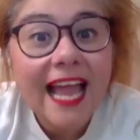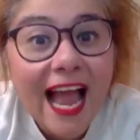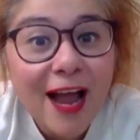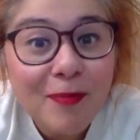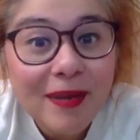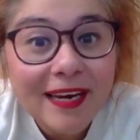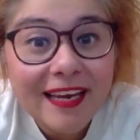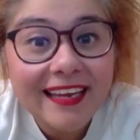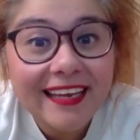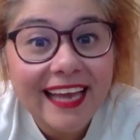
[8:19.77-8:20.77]
How
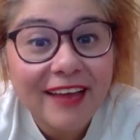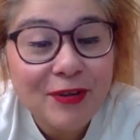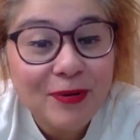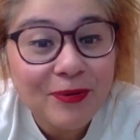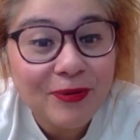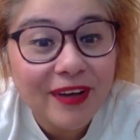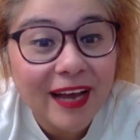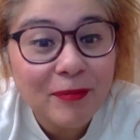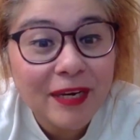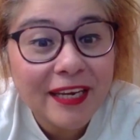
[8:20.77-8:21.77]
many
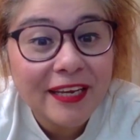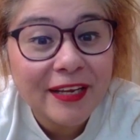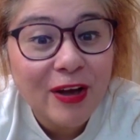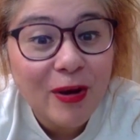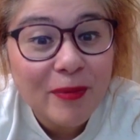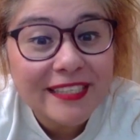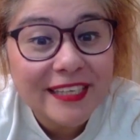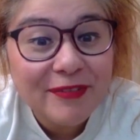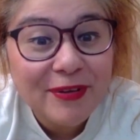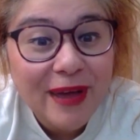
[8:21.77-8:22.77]
comics
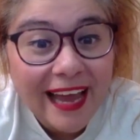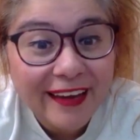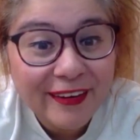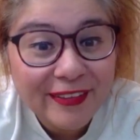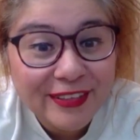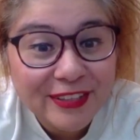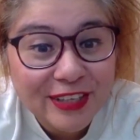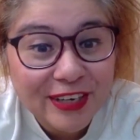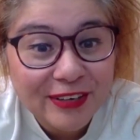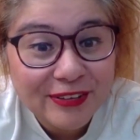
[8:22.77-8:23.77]
have you had on the
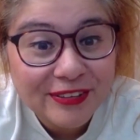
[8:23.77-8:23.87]
show?